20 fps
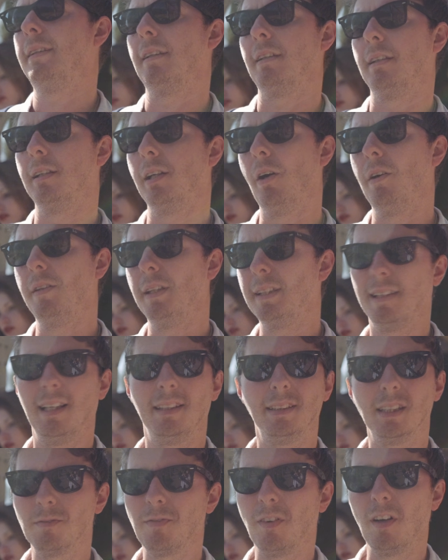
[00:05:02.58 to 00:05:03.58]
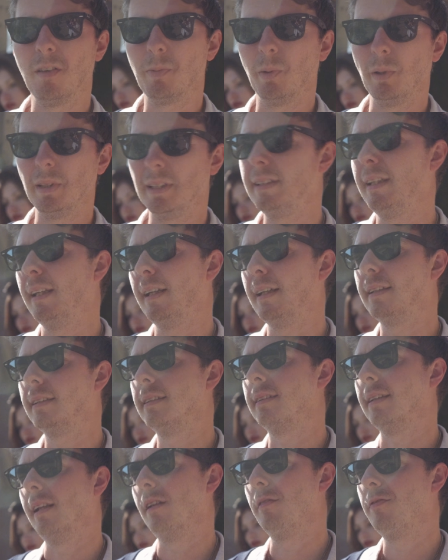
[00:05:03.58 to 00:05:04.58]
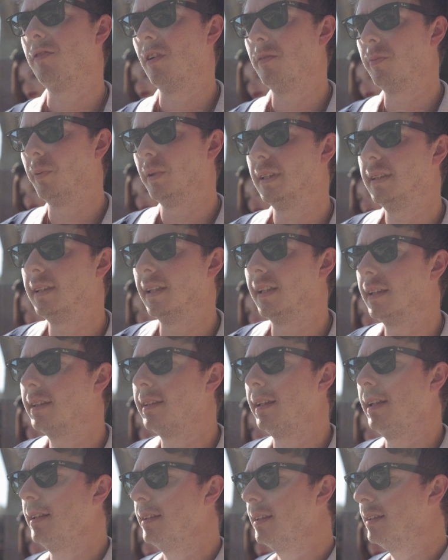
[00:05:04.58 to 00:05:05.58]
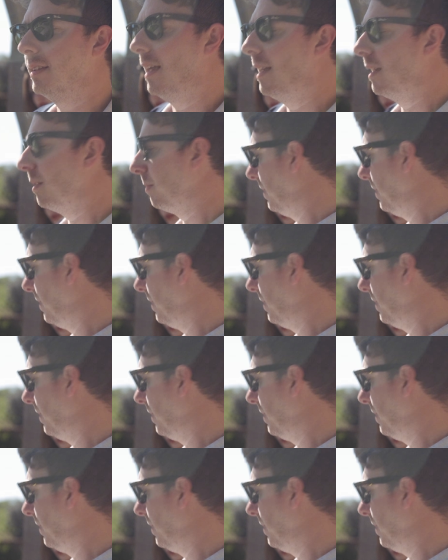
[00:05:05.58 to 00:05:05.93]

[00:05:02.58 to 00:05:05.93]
I can go on this lens is 5.6, and at 5.6 it's telling